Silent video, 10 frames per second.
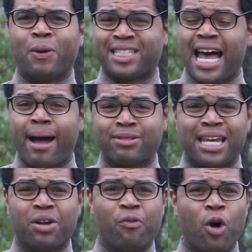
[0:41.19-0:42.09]
but top
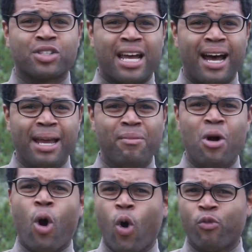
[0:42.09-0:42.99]
10 of all time
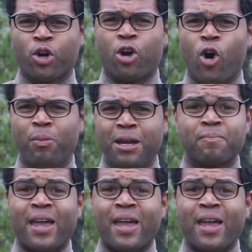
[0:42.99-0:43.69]
over Kobe